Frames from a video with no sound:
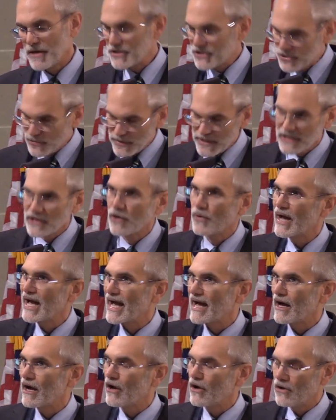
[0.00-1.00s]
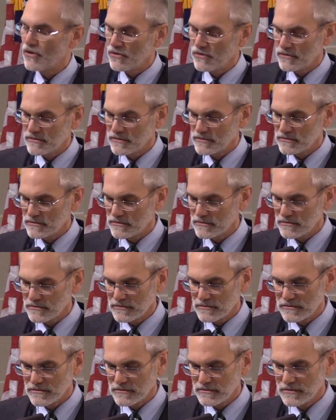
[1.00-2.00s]
But do we know
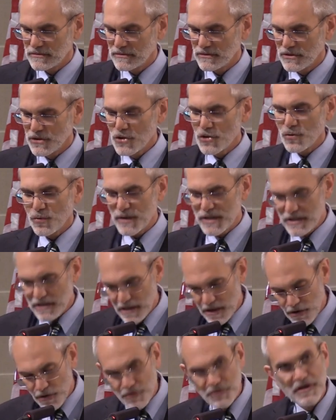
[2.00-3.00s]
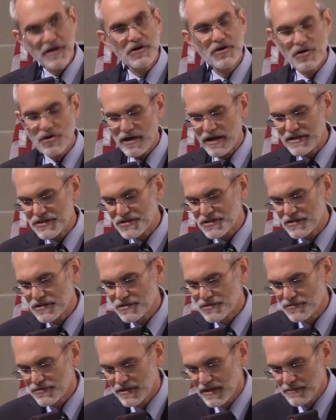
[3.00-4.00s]
how? We know that Christ
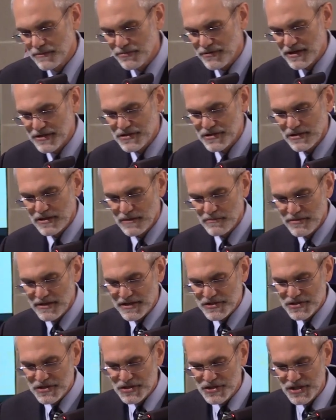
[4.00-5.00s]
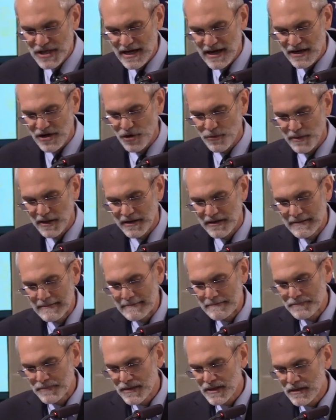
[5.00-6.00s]
is really present in the Blessed
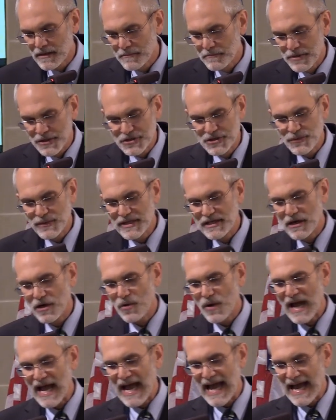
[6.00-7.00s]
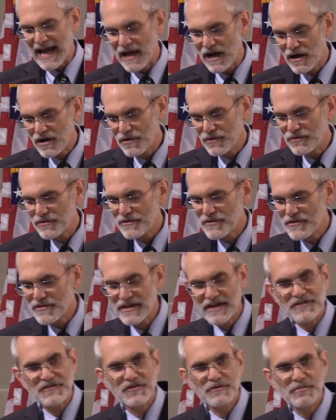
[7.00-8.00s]
Sacrament. But do we know how
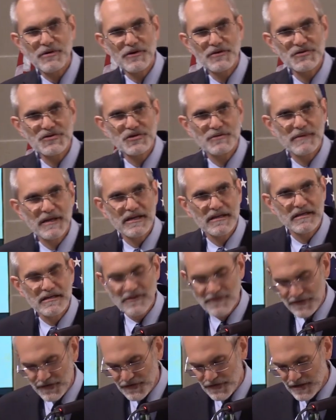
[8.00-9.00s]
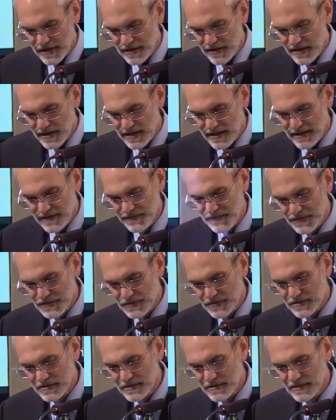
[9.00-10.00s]
that's supposed to make a difference in our
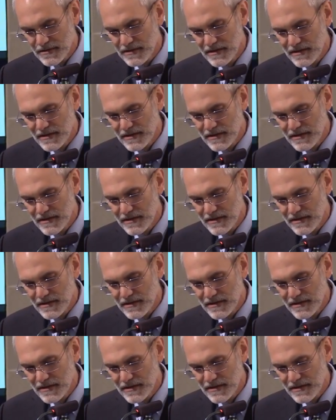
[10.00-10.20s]
lives?